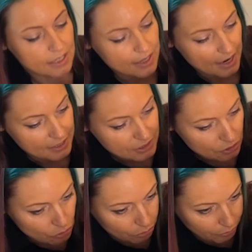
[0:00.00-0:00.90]
nice
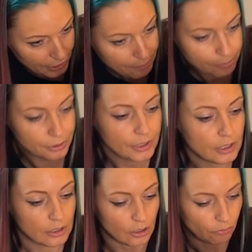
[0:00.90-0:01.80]
grip
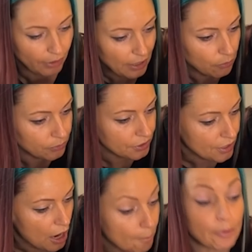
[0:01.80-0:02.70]
around
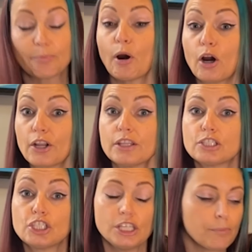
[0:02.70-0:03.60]
the upper part of the
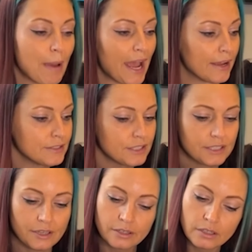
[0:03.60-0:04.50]
cheek pads.